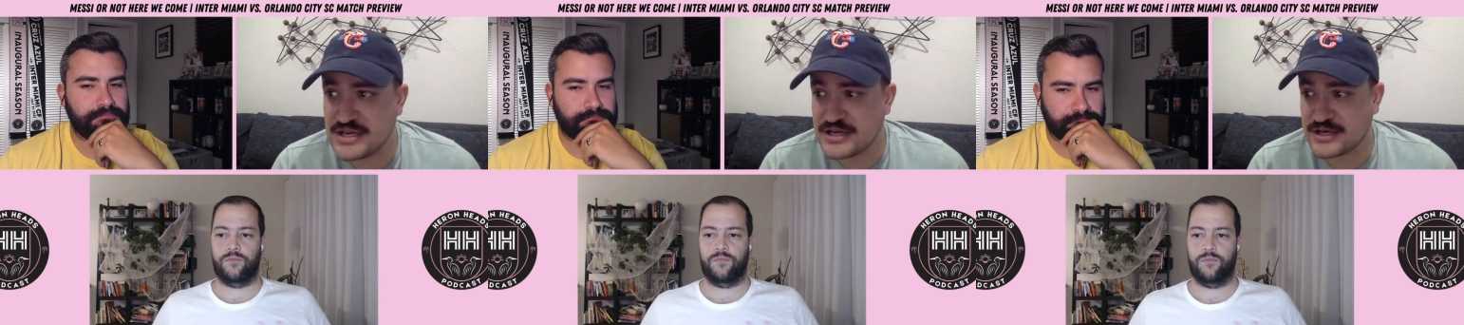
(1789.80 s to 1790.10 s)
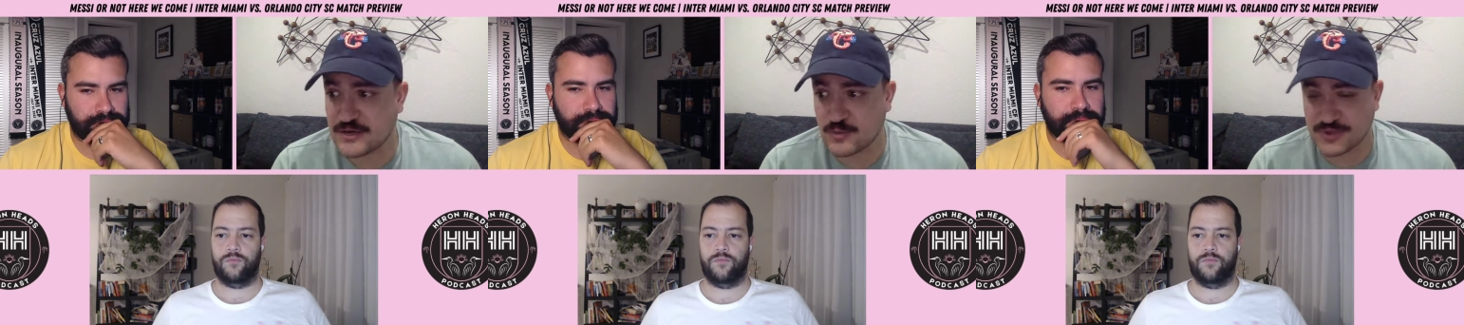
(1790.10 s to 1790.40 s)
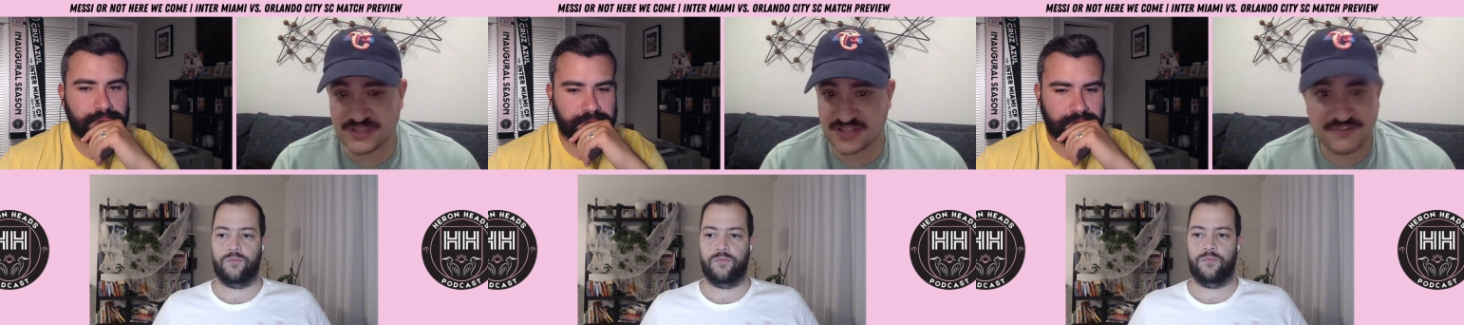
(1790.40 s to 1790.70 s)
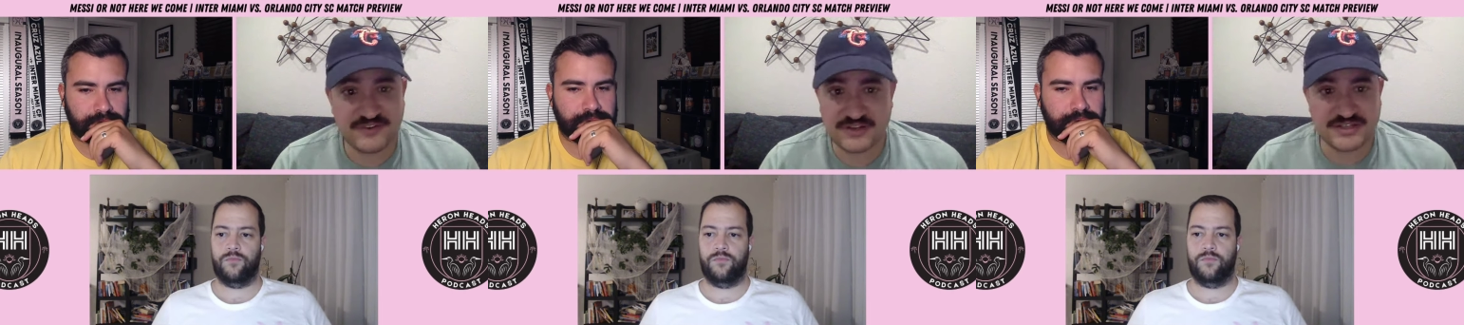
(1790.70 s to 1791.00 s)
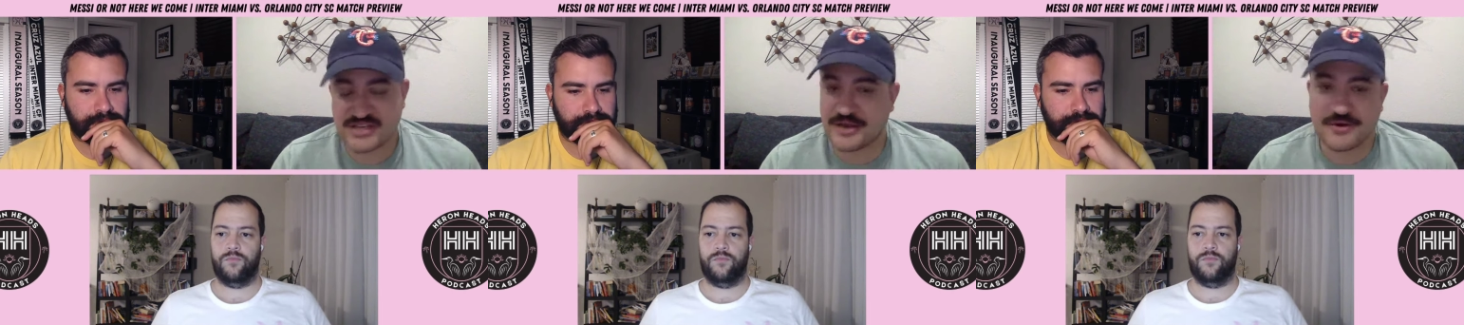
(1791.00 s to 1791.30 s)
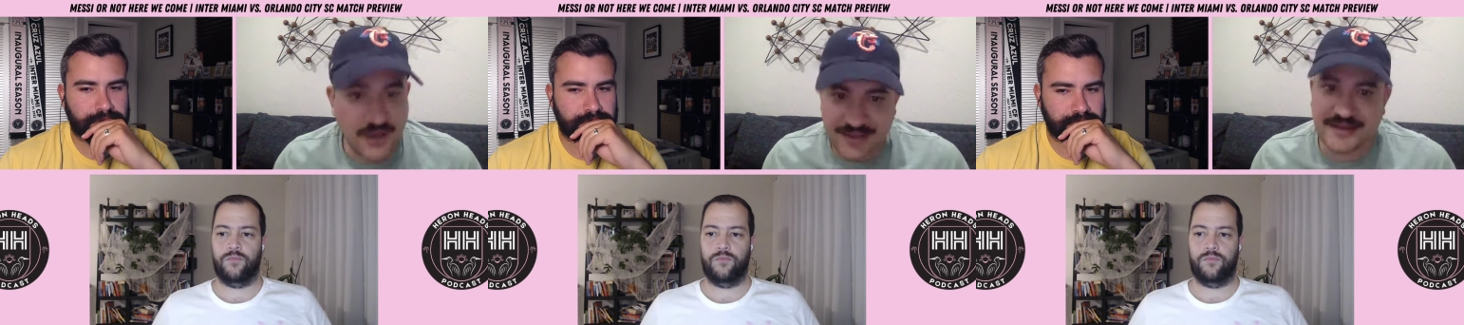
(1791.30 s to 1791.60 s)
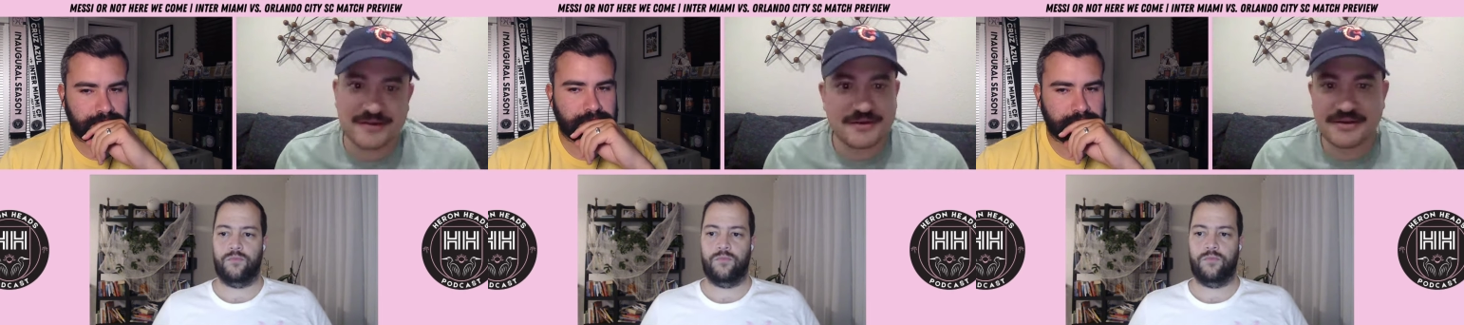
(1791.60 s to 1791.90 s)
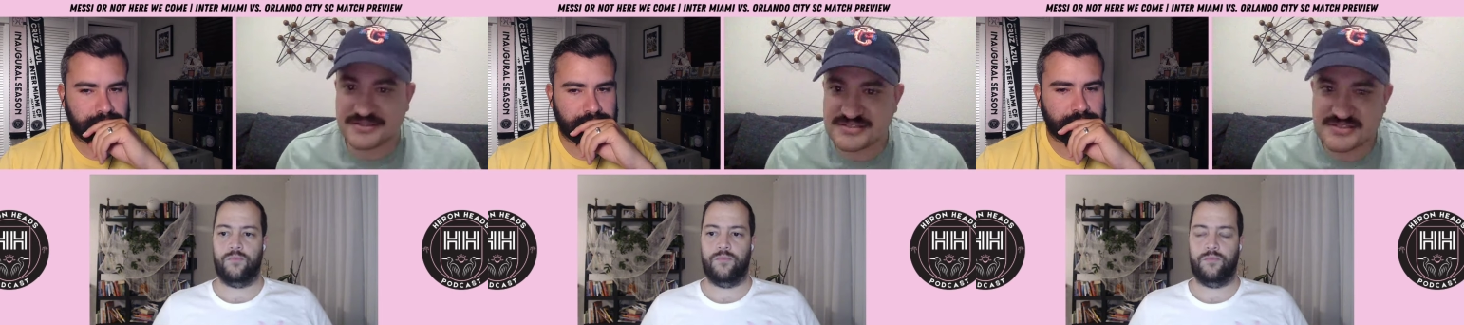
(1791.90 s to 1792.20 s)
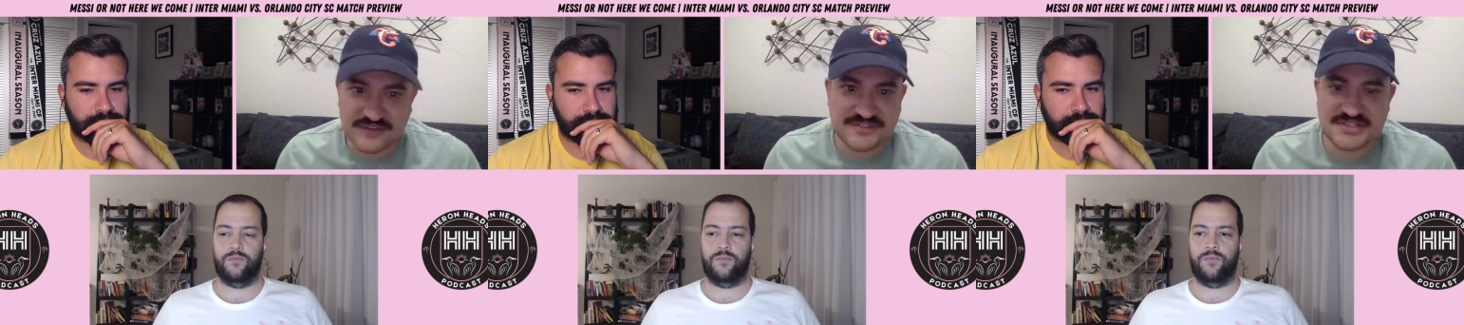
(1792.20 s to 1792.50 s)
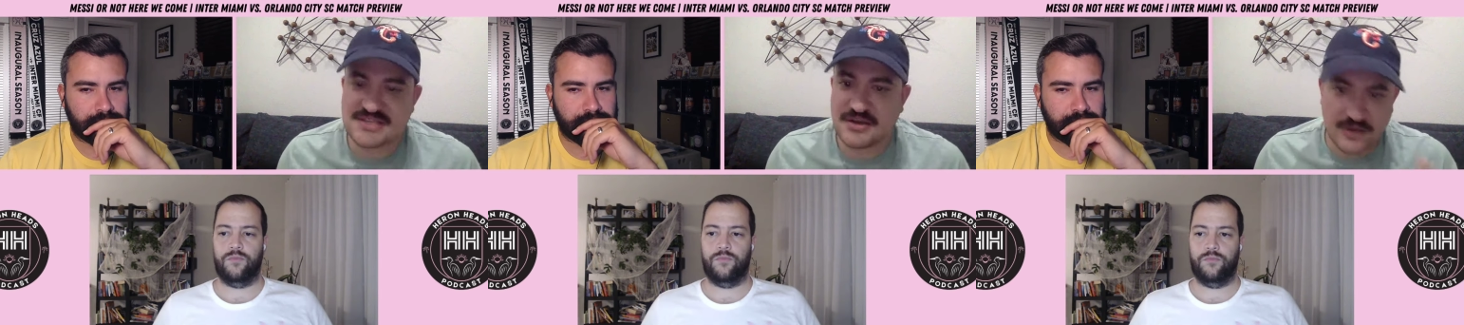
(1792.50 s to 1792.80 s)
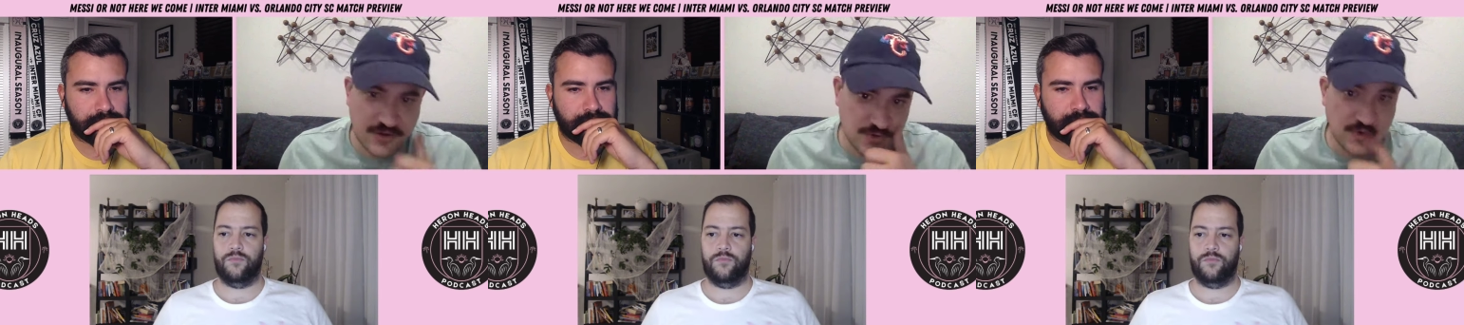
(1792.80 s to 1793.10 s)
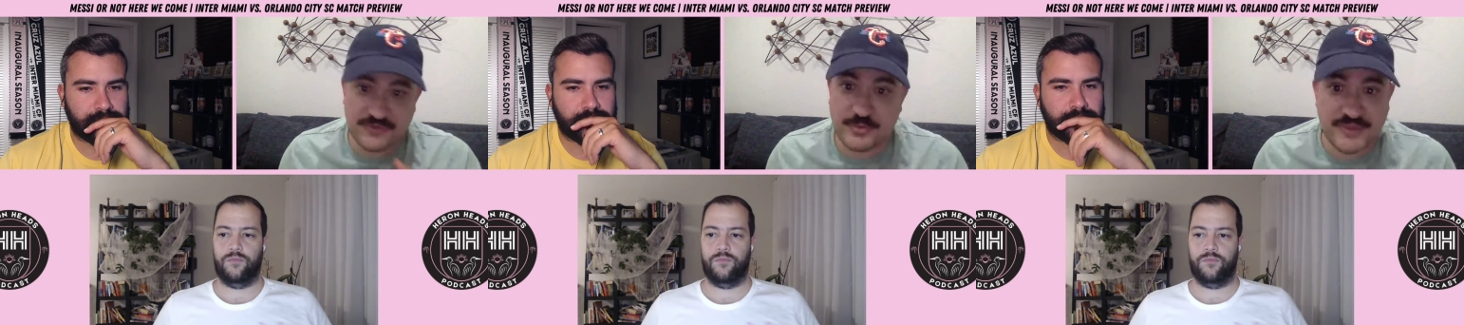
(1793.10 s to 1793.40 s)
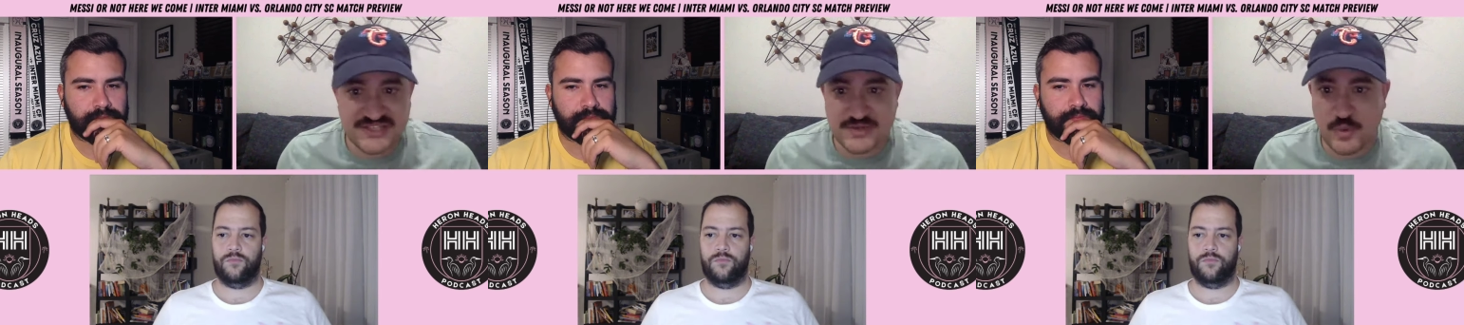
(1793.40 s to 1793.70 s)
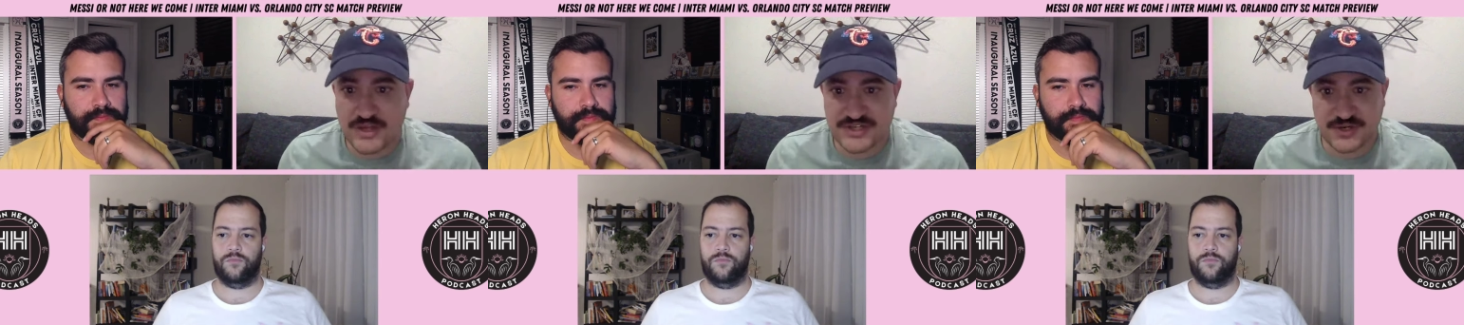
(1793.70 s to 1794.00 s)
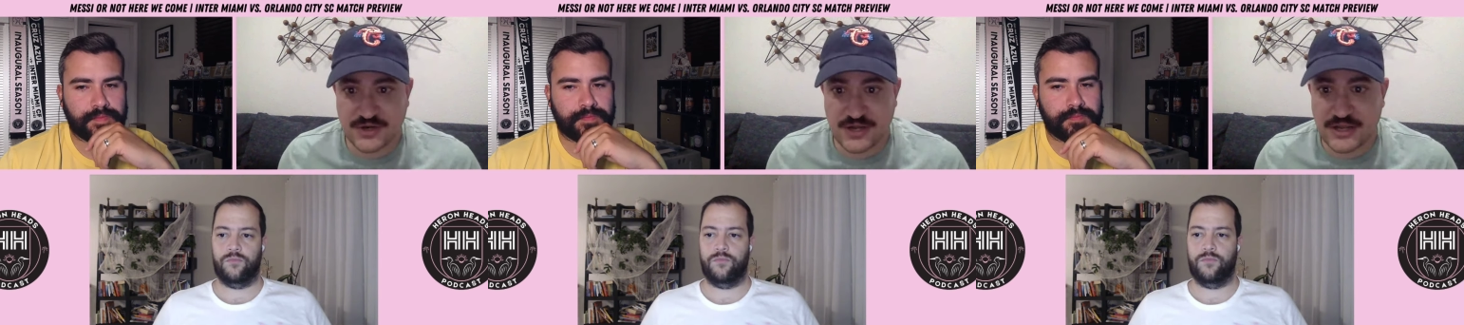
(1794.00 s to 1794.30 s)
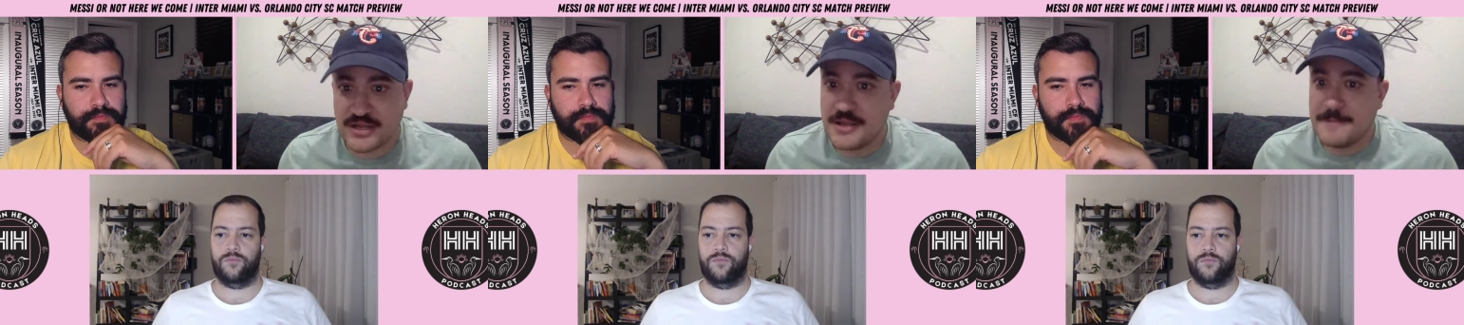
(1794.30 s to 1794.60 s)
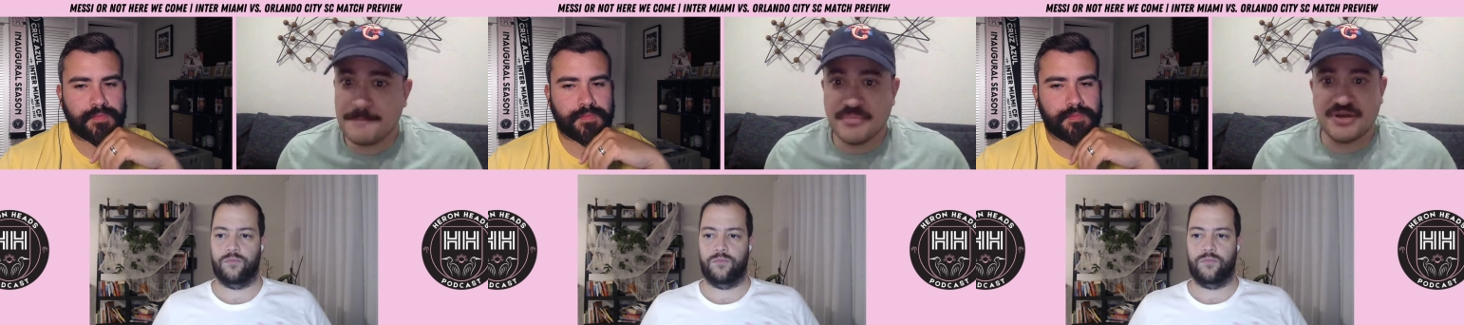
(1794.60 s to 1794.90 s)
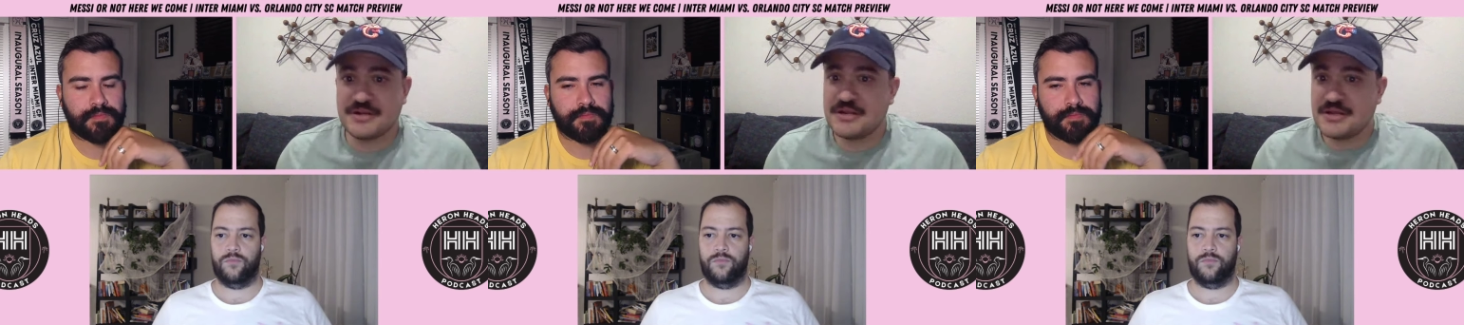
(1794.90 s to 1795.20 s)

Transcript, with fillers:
Speaker 1: Uh, we definitely. I don't. Again, it's tough to tell. I don't know if they're messy watching or not, but